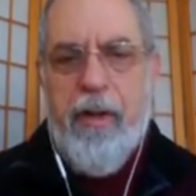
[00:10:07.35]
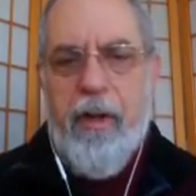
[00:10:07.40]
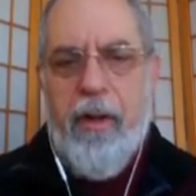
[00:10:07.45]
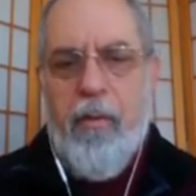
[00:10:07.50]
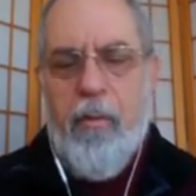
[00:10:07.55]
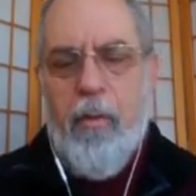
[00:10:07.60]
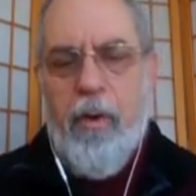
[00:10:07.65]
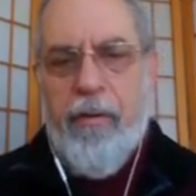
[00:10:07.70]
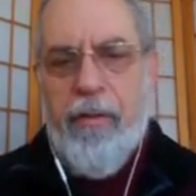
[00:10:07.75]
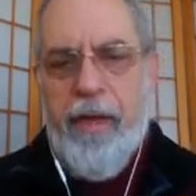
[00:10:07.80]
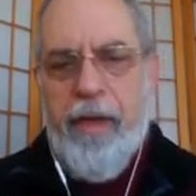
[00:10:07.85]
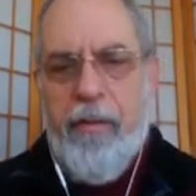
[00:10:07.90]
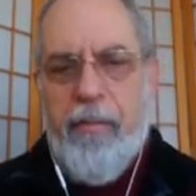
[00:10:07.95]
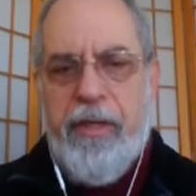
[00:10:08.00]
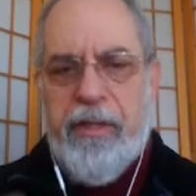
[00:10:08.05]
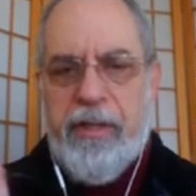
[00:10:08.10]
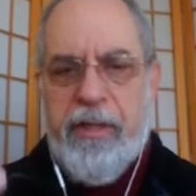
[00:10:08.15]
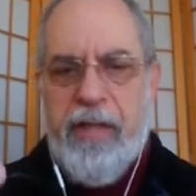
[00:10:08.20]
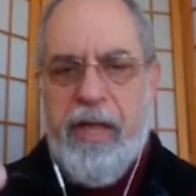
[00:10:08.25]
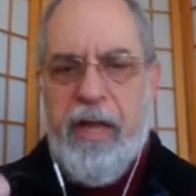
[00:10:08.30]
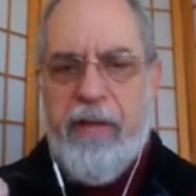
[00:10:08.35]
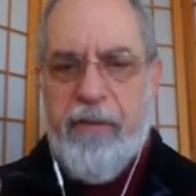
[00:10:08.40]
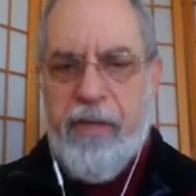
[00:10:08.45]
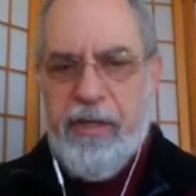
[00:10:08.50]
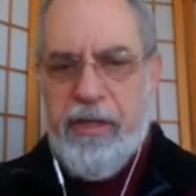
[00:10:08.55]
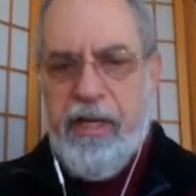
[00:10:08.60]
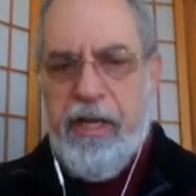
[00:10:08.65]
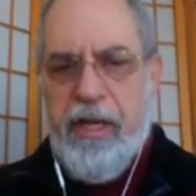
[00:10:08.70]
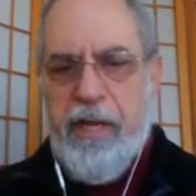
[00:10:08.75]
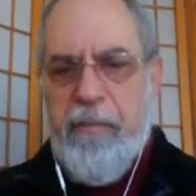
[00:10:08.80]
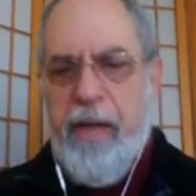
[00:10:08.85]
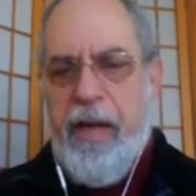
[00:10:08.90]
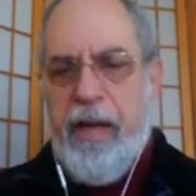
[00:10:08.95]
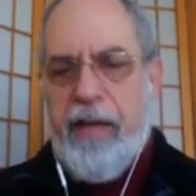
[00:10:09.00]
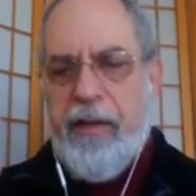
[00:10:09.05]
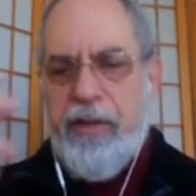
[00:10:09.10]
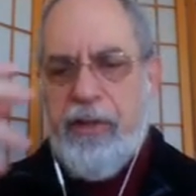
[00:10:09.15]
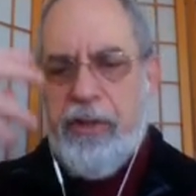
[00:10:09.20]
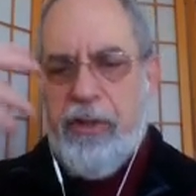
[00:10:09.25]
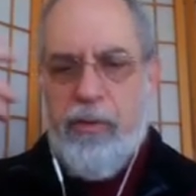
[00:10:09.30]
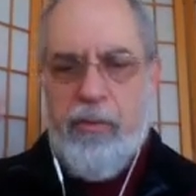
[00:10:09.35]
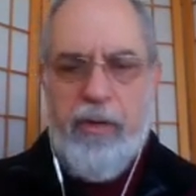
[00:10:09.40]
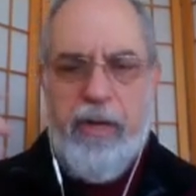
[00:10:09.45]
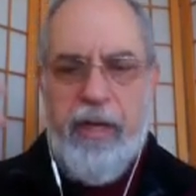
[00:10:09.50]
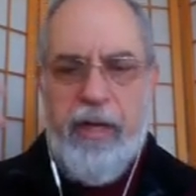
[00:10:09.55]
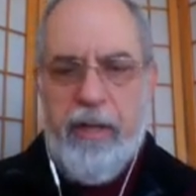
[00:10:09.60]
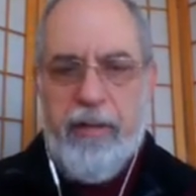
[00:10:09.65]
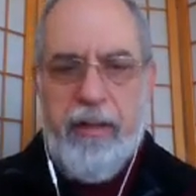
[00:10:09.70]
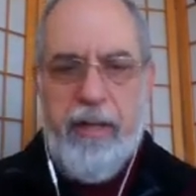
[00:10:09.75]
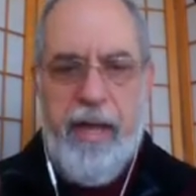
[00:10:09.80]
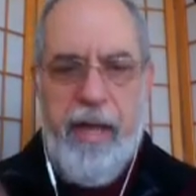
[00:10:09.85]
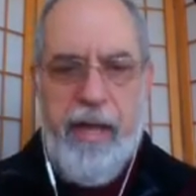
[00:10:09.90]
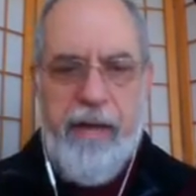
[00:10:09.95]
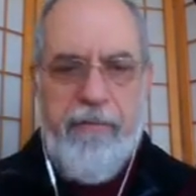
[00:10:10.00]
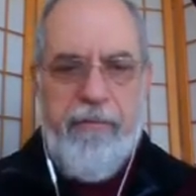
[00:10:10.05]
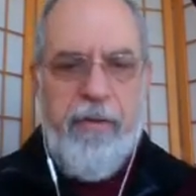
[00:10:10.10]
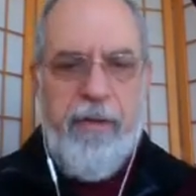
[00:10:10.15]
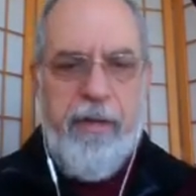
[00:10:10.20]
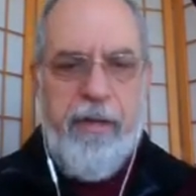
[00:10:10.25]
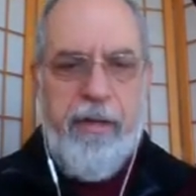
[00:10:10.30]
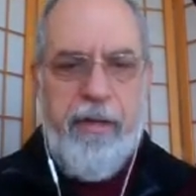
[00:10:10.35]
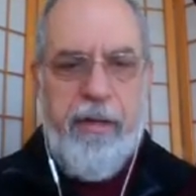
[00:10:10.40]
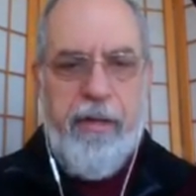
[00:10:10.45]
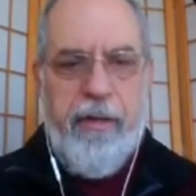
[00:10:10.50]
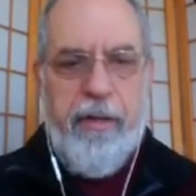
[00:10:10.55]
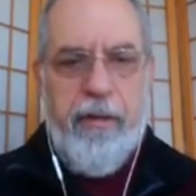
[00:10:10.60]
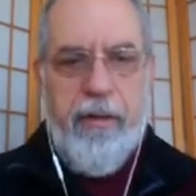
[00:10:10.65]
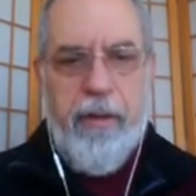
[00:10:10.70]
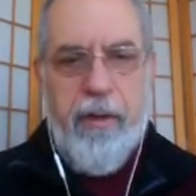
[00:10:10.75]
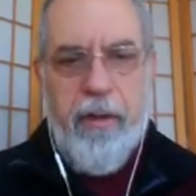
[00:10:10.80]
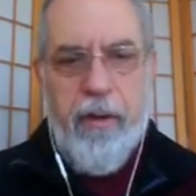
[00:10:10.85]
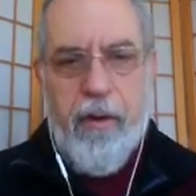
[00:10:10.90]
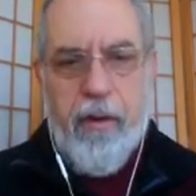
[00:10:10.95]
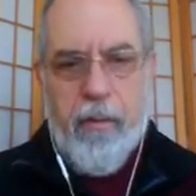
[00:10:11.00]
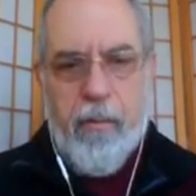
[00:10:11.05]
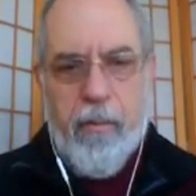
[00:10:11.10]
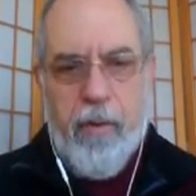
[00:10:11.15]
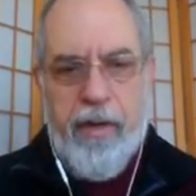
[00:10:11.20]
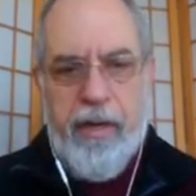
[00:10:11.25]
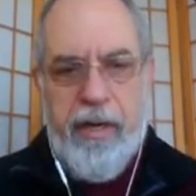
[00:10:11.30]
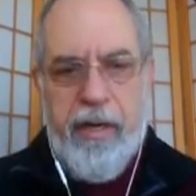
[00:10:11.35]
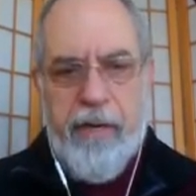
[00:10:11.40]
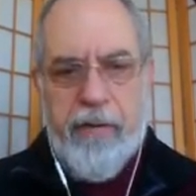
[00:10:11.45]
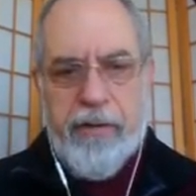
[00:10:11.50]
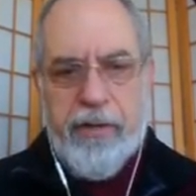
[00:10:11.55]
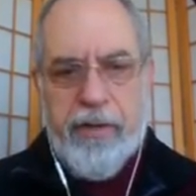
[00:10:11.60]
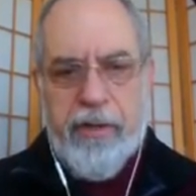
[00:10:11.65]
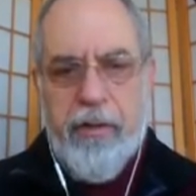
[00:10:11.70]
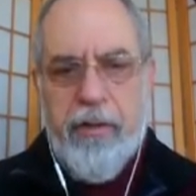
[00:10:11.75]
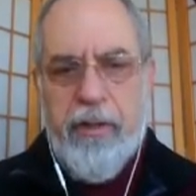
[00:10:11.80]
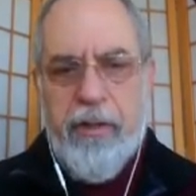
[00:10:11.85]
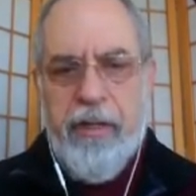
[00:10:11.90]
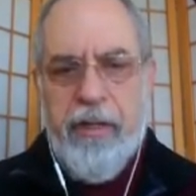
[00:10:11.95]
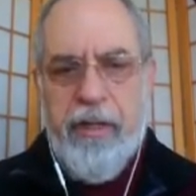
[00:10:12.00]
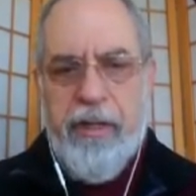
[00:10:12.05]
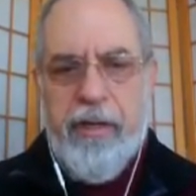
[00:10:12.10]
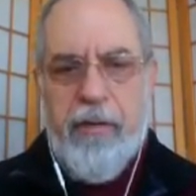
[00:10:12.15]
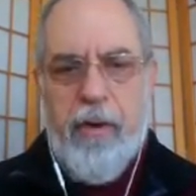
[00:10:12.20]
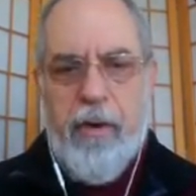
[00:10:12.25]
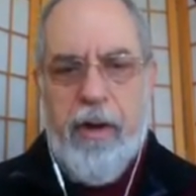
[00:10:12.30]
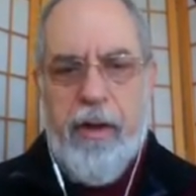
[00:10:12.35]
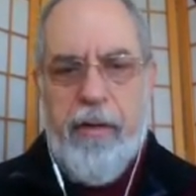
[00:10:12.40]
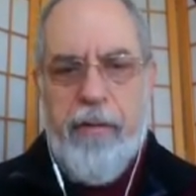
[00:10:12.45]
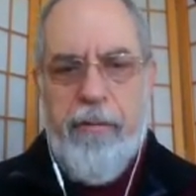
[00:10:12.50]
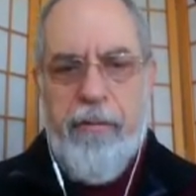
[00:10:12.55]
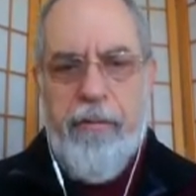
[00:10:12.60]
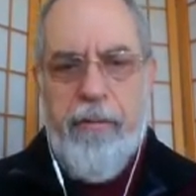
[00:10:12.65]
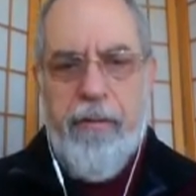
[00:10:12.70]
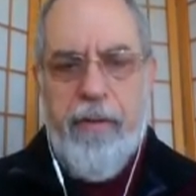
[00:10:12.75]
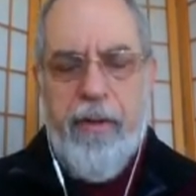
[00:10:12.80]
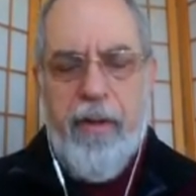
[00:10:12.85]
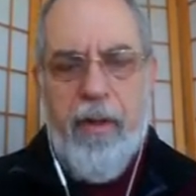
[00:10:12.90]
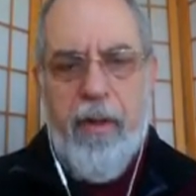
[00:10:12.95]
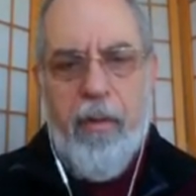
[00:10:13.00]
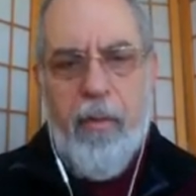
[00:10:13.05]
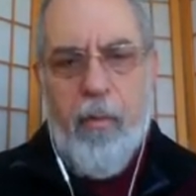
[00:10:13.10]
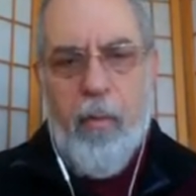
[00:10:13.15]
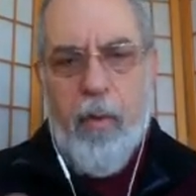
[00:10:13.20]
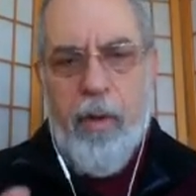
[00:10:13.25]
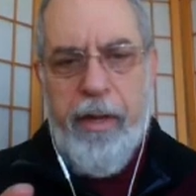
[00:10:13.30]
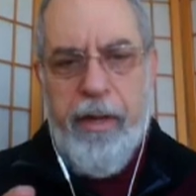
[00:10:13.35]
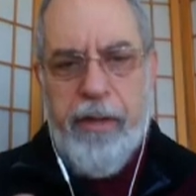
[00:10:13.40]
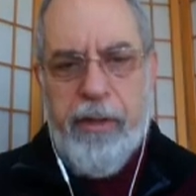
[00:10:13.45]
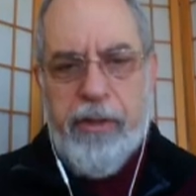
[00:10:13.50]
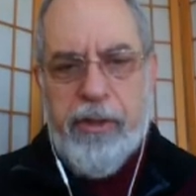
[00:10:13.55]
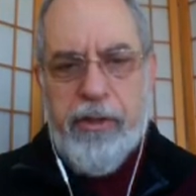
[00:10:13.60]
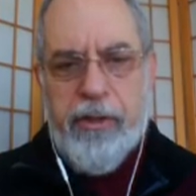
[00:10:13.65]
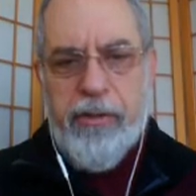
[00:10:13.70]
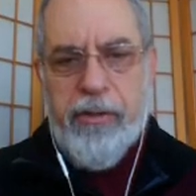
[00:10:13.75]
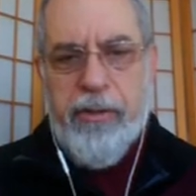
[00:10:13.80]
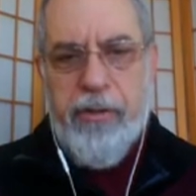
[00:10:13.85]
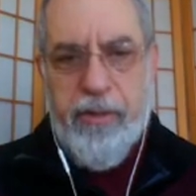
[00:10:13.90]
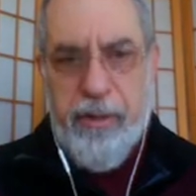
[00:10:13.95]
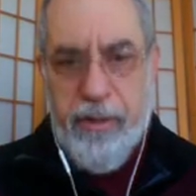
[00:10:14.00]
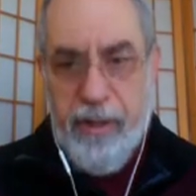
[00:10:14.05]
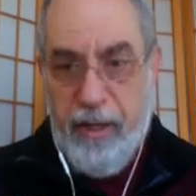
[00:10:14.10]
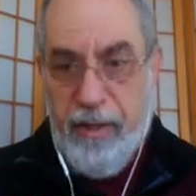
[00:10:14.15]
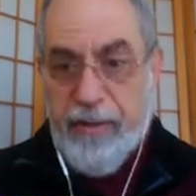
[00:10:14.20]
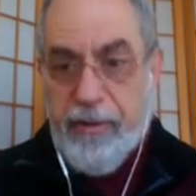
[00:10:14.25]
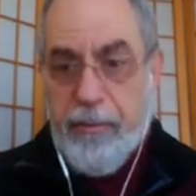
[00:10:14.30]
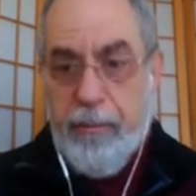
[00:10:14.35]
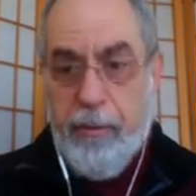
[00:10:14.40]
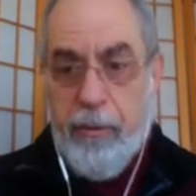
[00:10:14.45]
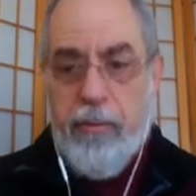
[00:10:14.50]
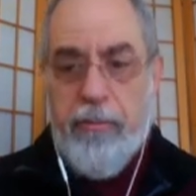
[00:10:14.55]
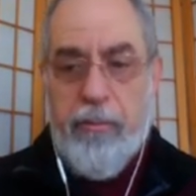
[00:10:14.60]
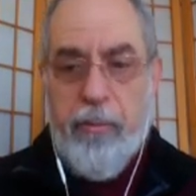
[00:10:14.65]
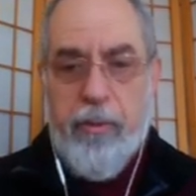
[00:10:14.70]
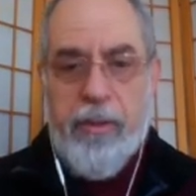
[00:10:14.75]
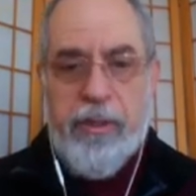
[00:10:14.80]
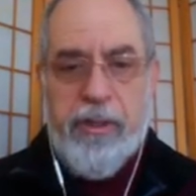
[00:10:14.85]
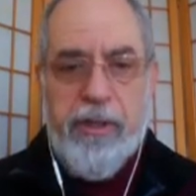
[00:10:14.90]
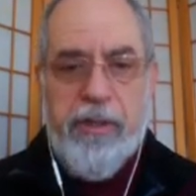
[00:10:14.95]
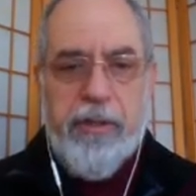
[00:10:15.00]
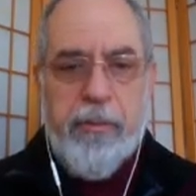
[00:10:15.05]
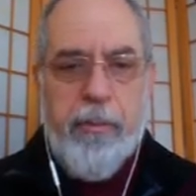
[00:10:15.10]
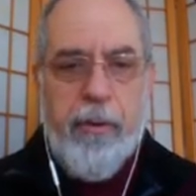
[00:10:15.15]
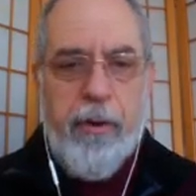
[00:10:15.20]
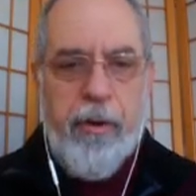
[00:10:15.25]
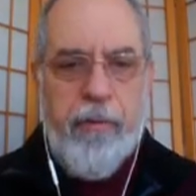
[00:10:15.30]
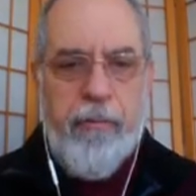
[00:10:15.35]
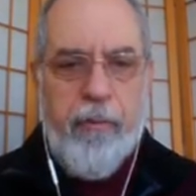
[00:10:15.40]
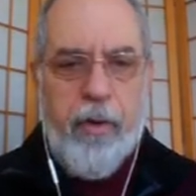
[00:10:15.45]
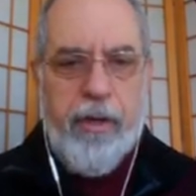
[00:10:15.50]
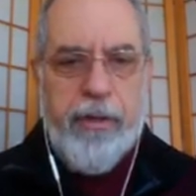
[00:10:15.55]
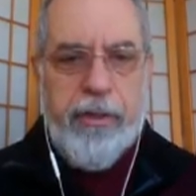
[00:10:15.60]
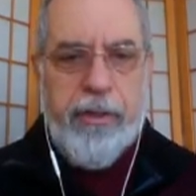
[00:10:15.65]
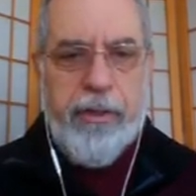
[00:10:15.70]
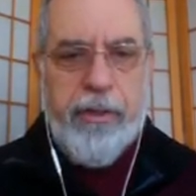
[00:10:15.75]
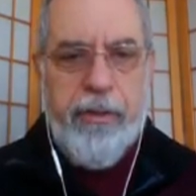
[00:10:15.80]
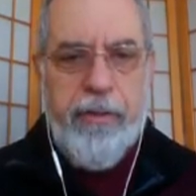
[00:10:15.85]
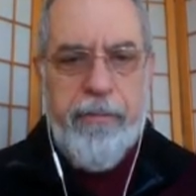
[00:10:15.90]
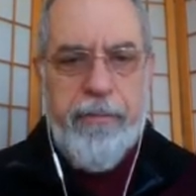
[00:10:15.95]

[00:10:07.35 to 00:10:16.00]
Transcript: Well, that means they have to take back Estonia and Latvia. Right here is Kaliningrad, which which is part of Russia.